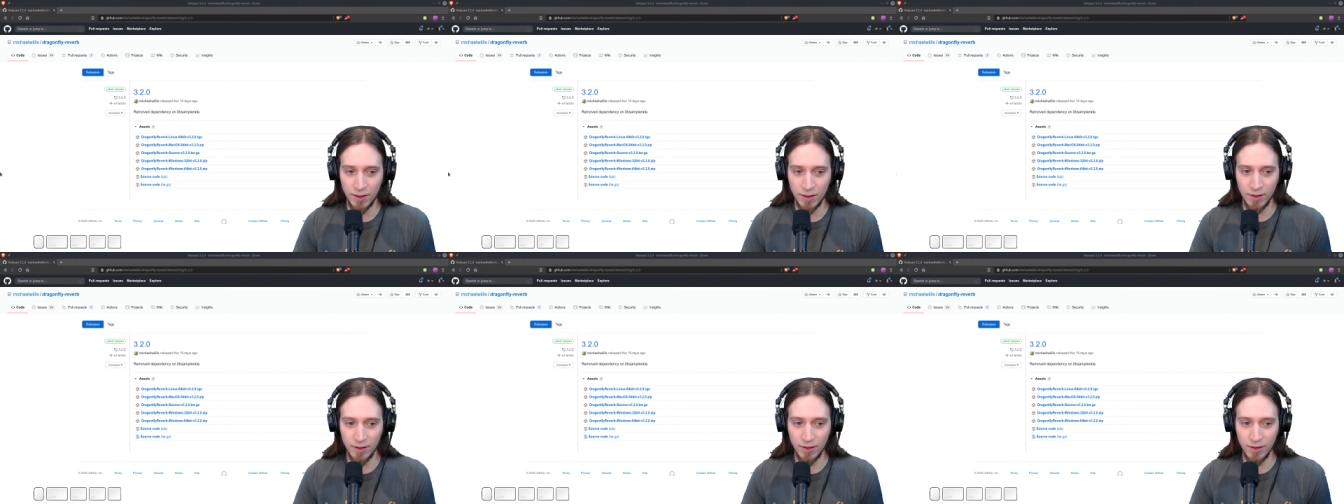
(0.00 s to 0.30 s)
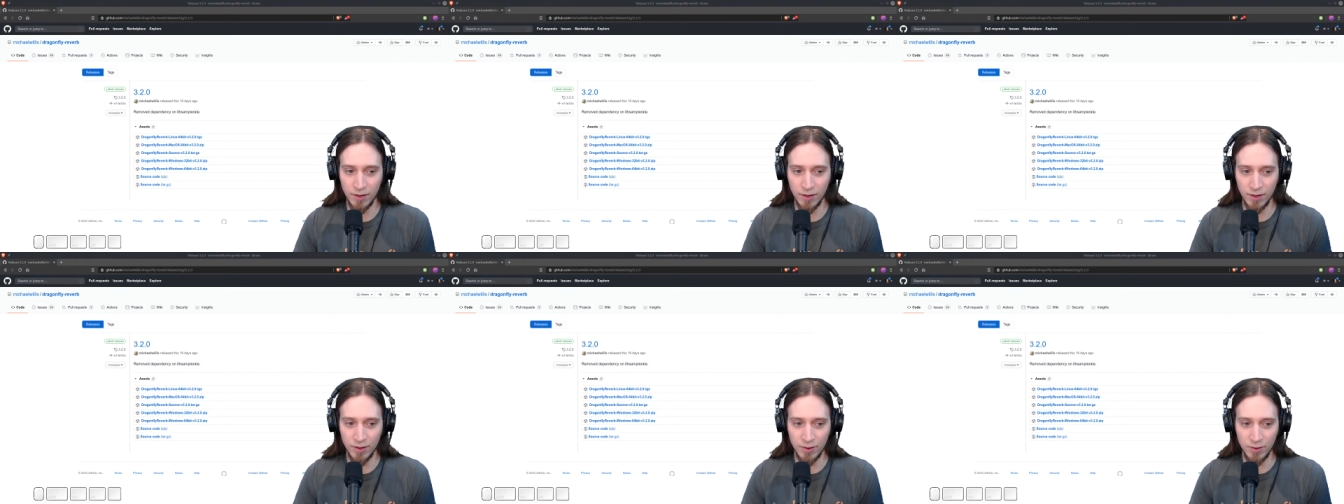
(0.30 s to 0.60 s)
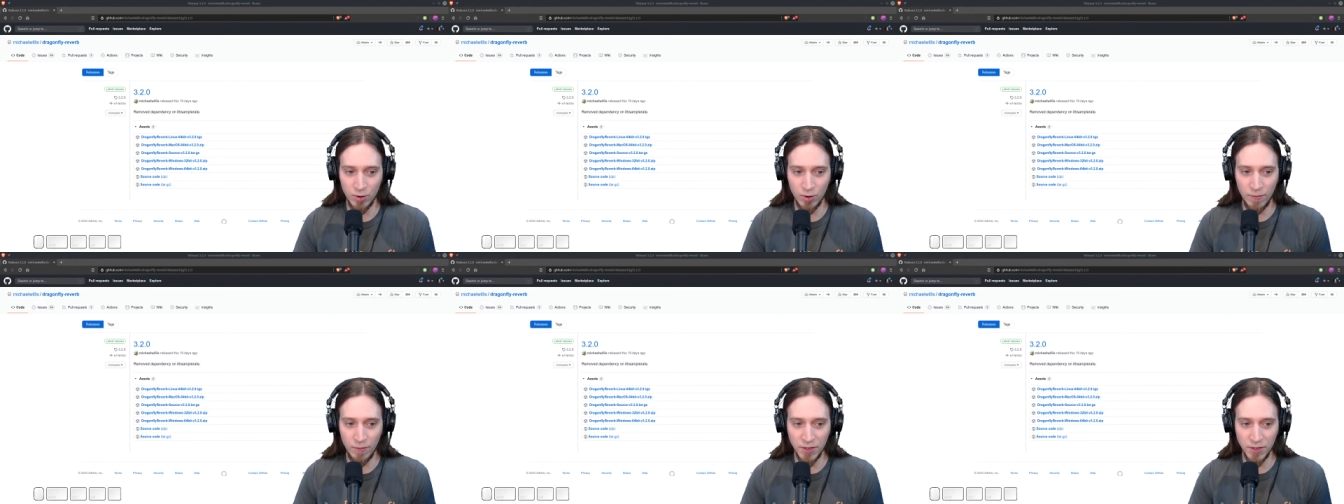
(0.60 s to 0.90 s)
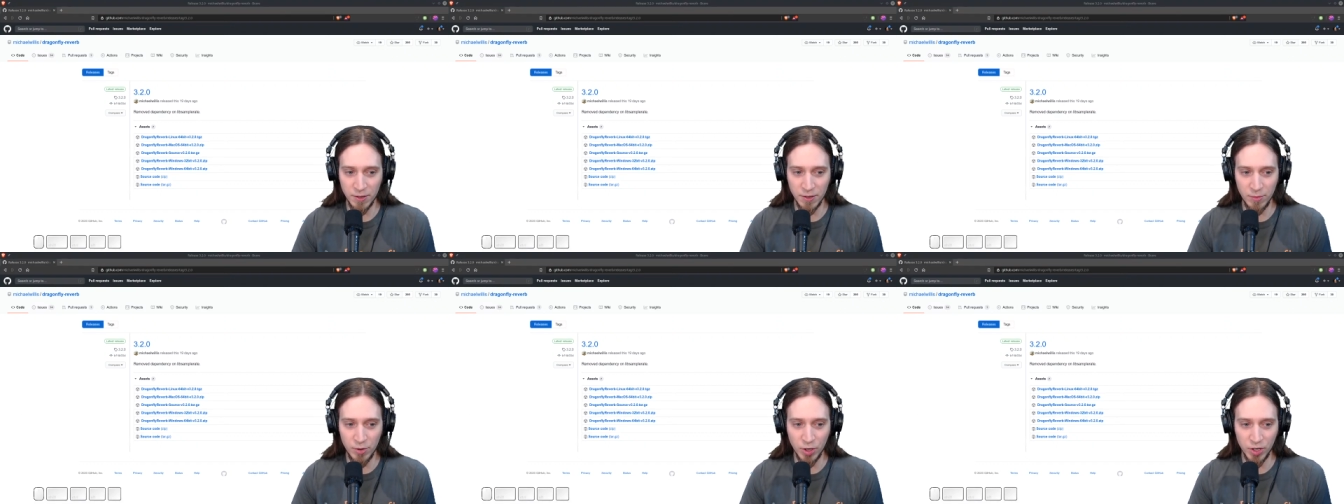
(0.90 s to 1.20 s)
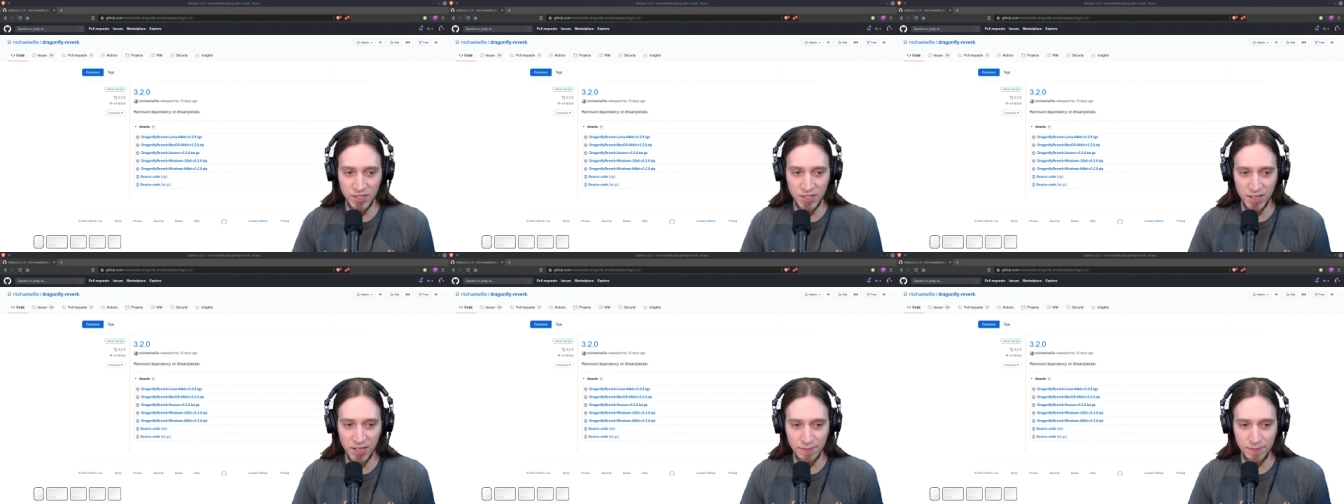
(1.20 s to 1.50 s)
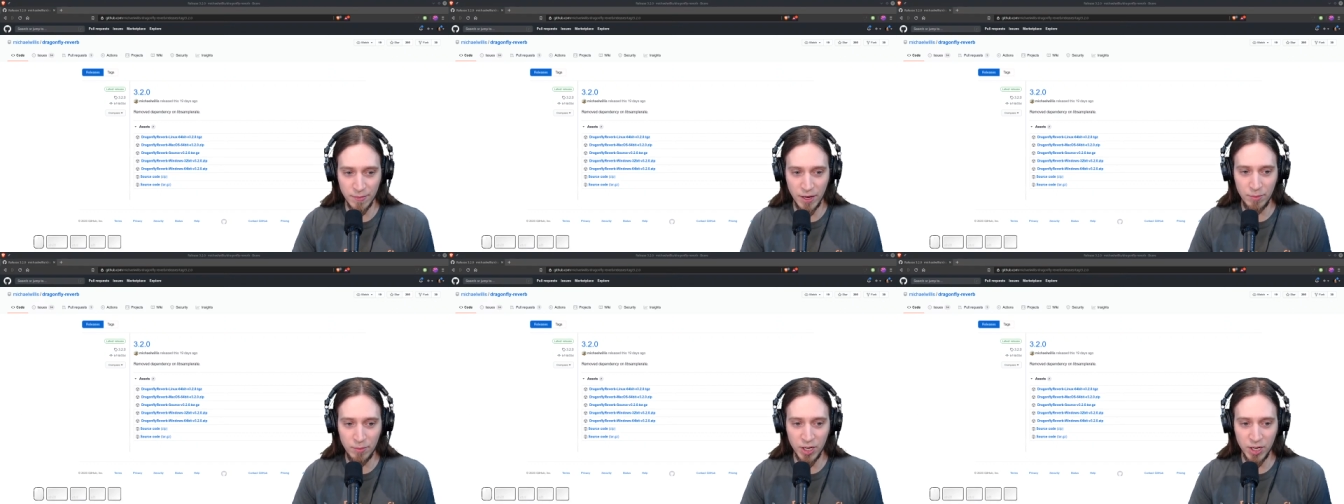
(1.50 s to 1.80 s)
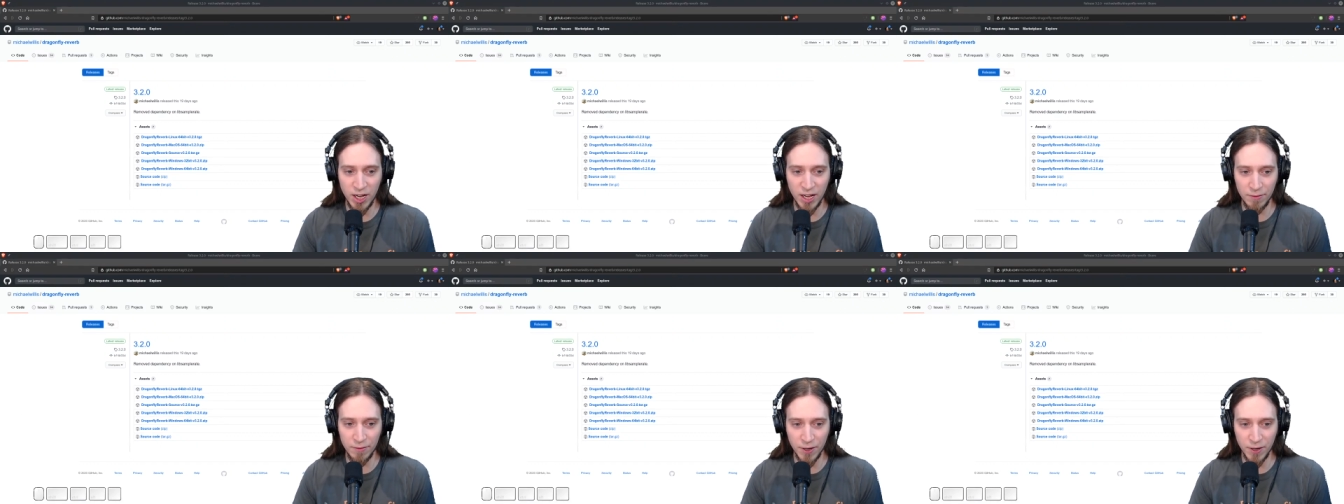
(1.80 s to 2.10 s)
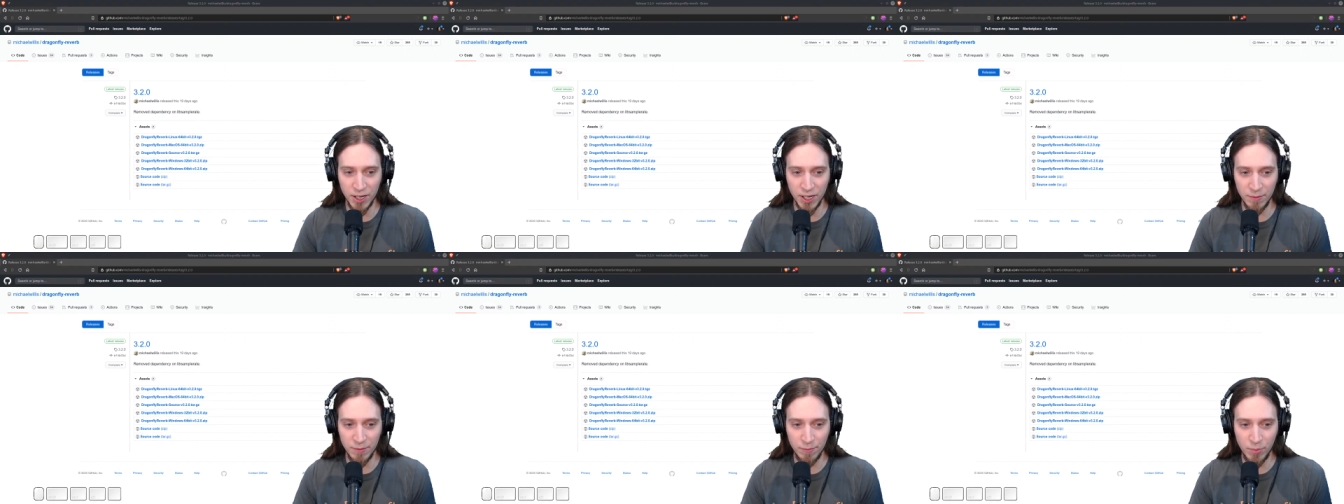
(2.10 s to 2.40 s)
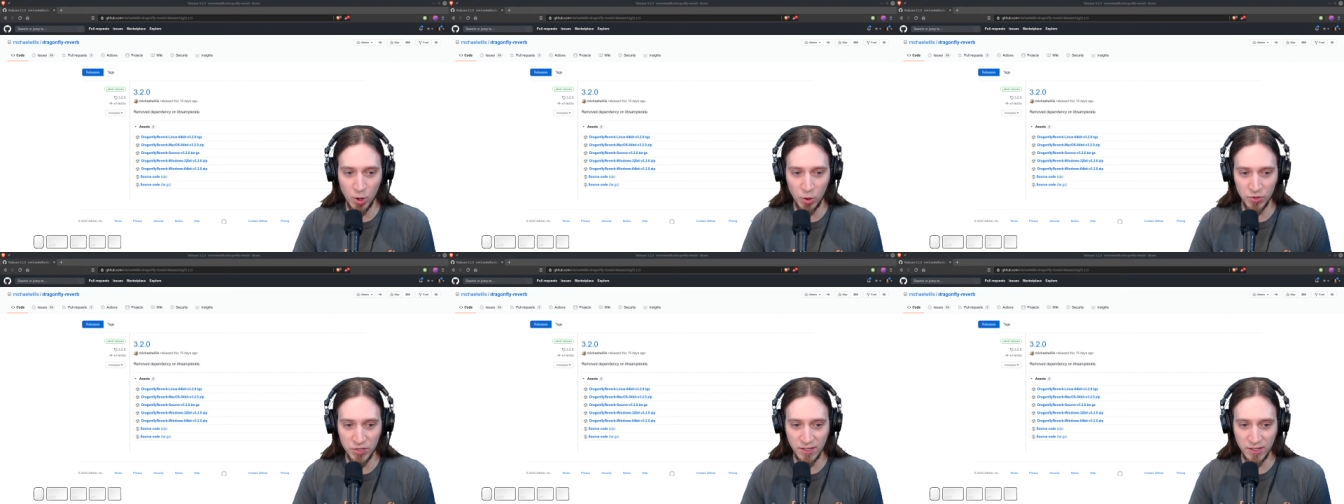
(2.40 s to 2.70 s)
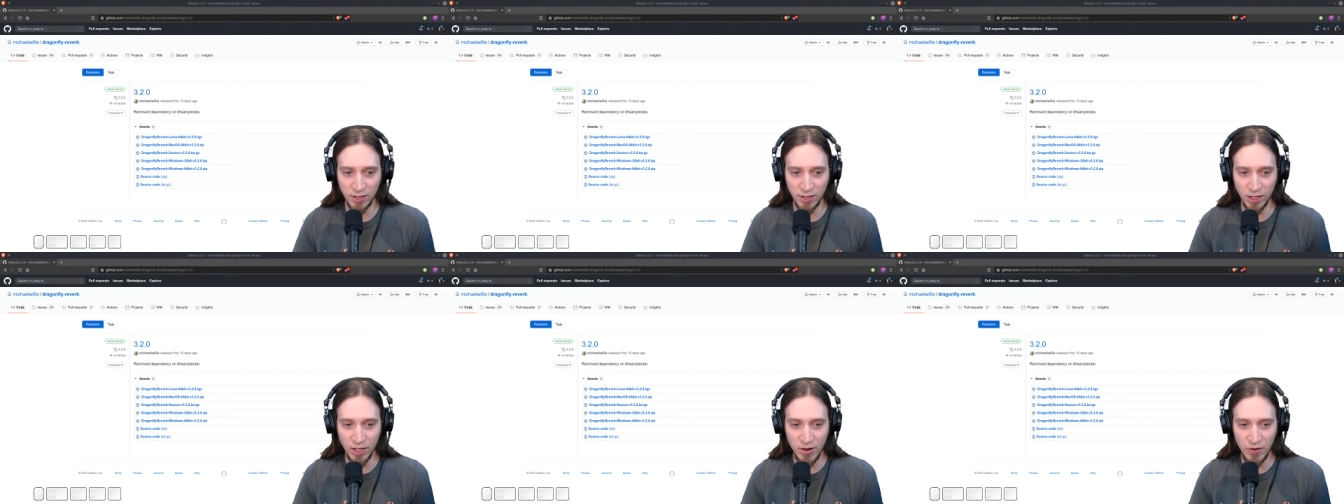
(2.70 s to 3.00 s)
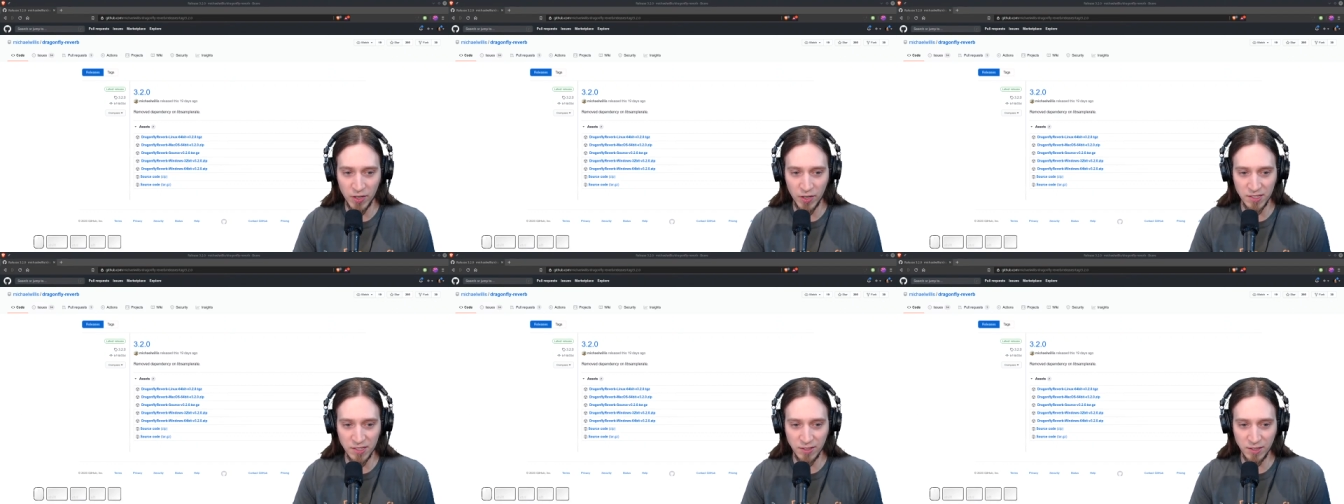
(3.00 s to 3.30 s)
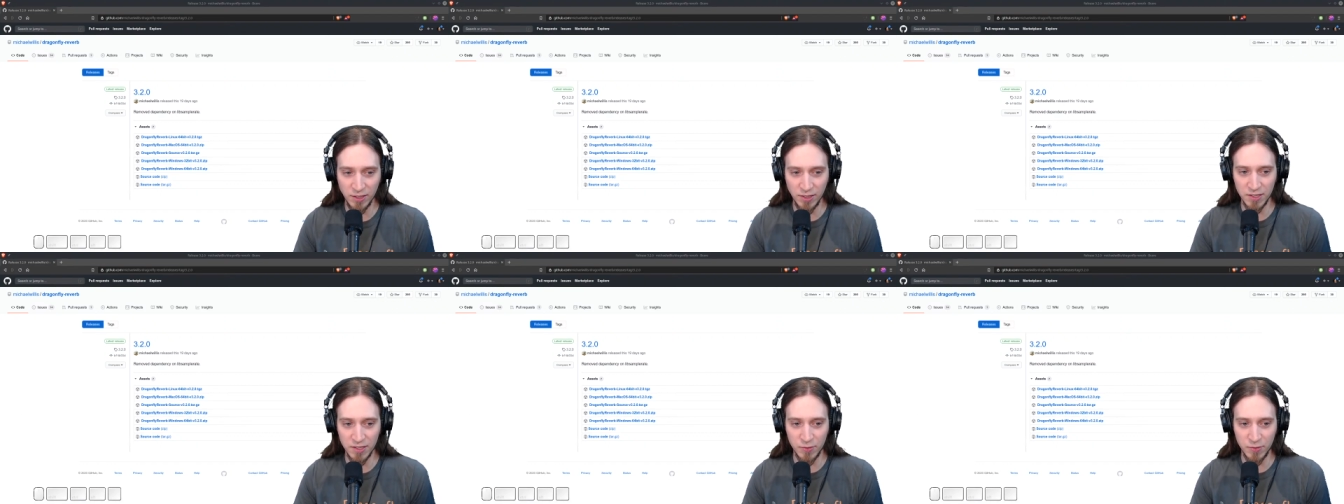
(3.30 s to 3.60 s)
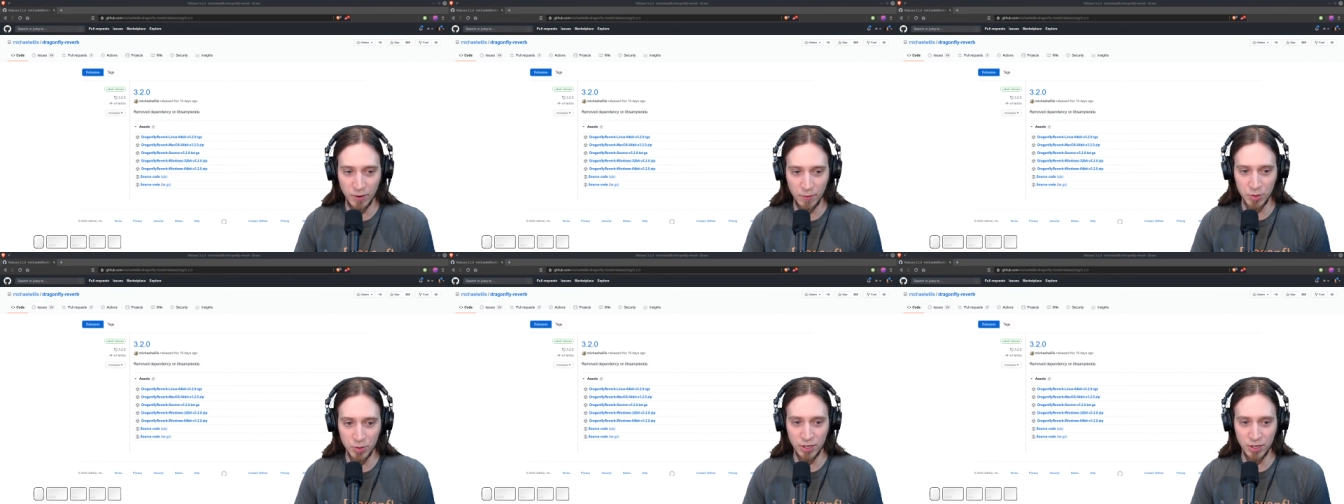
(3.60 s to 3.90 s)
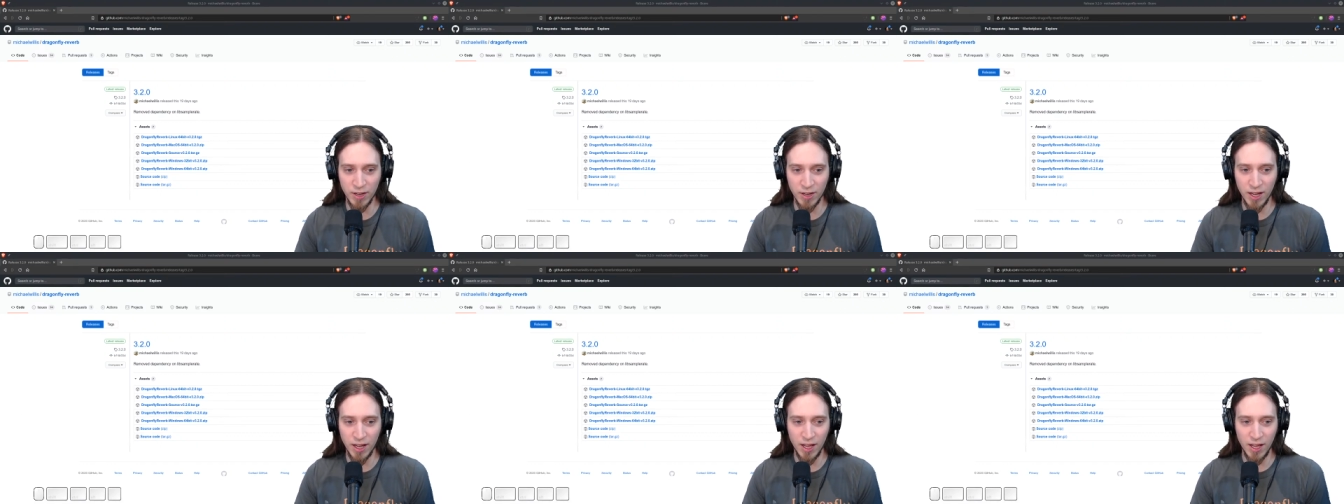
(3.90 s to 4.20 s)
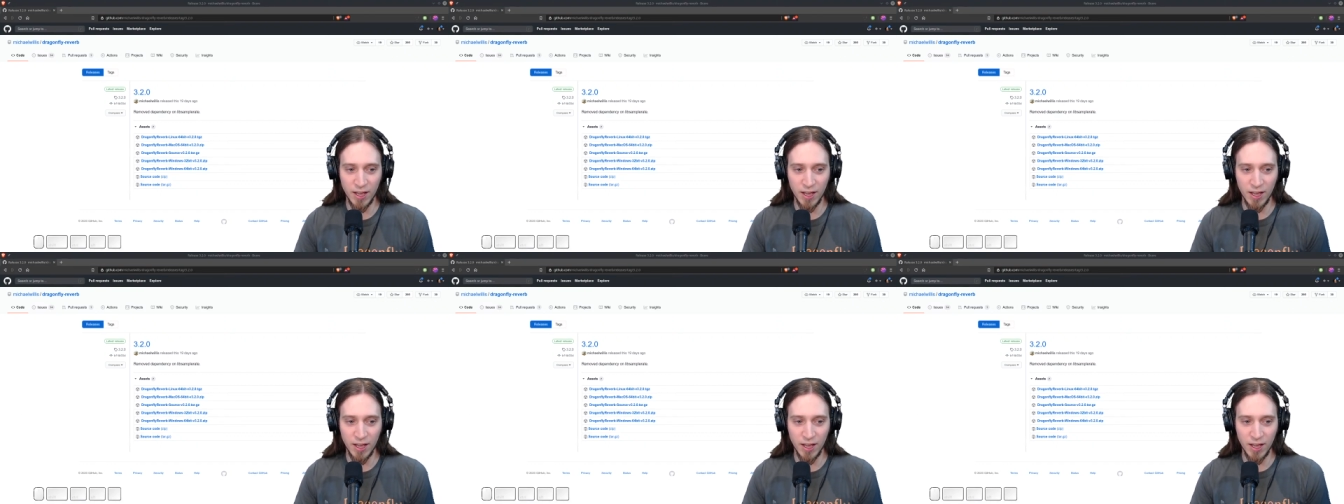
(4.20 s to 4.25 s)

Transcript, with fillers: Uh, Rob Vandenberg says, maybe unfa can post the lyrics in the description.